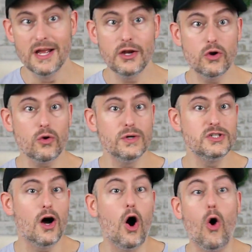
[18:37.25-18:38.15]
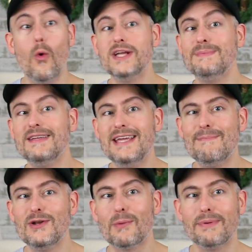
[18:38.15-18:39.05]
You're going to always be
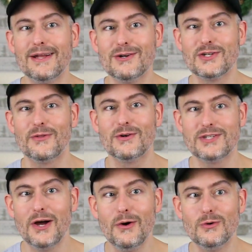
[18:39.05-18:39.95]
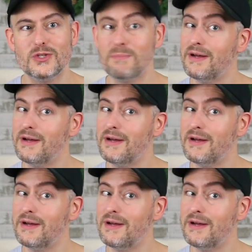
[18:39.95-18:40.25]
keeping your players on their toes,